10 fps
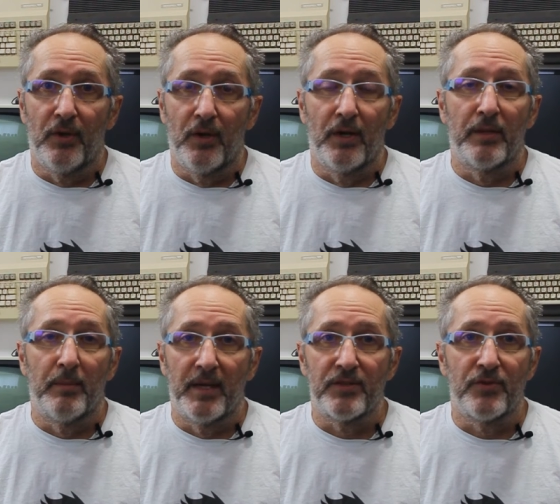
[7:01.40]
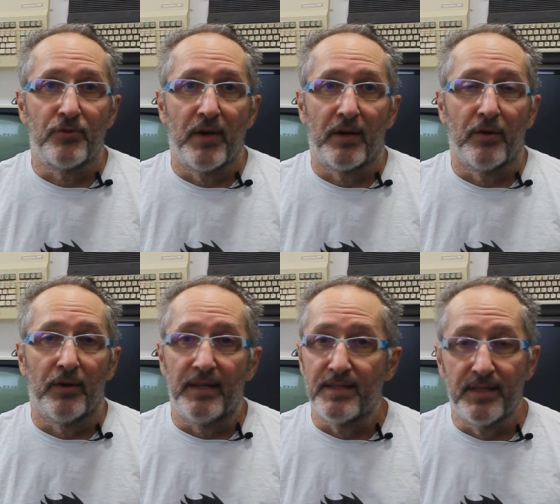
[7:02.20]
on the MasterTracker
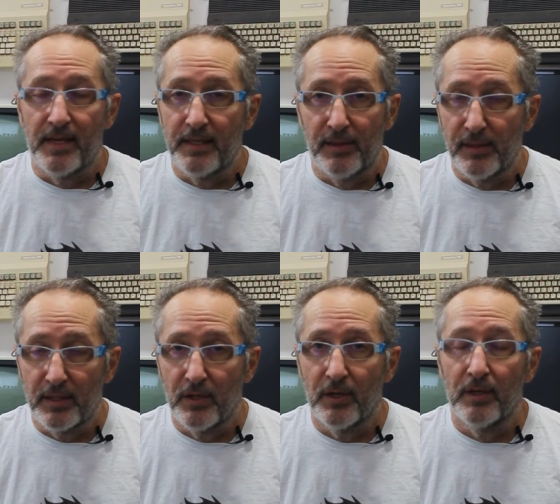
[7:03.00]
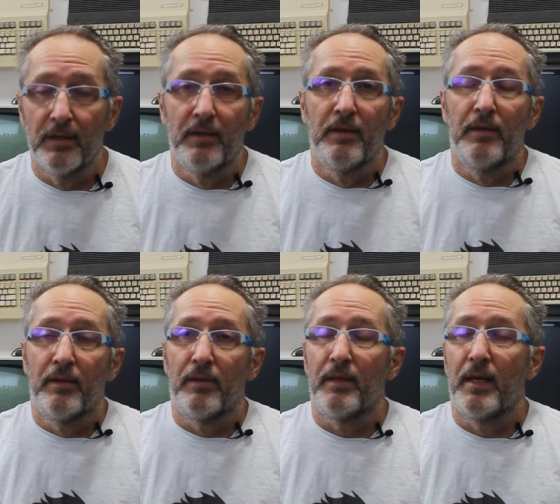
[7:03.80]
isn't any thicker
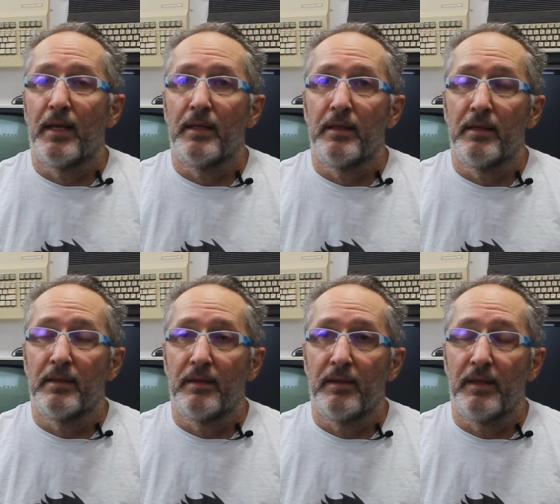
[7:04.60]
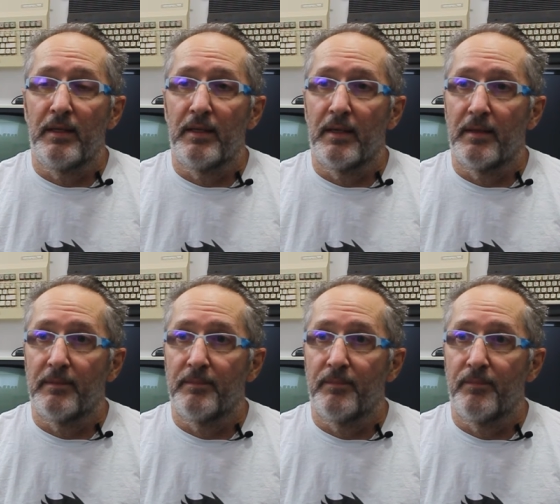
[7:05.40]
than the
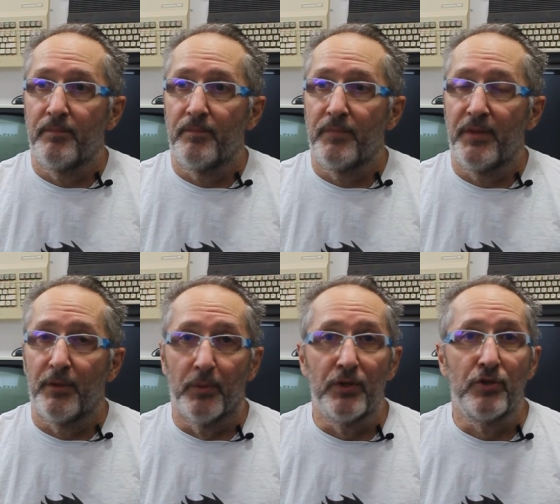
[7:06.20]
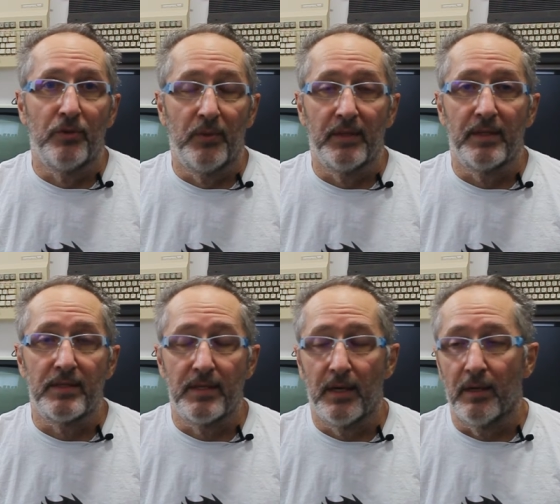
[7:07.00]
original one
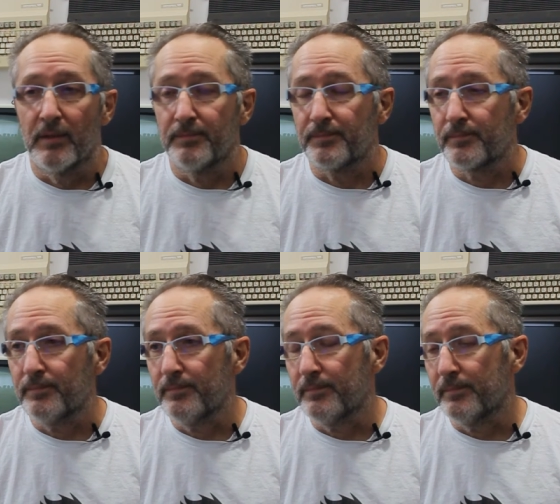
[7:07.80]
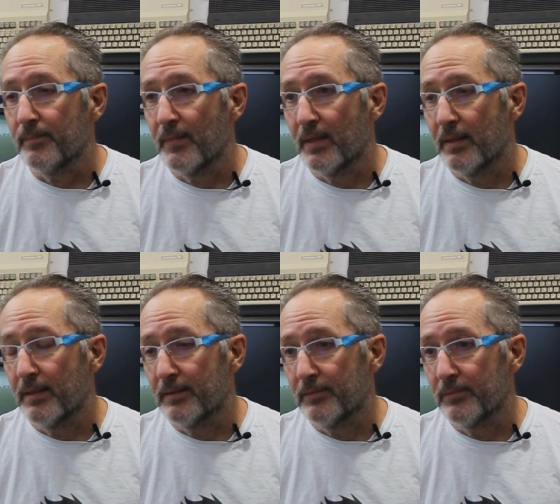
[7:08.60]
that's there. I'm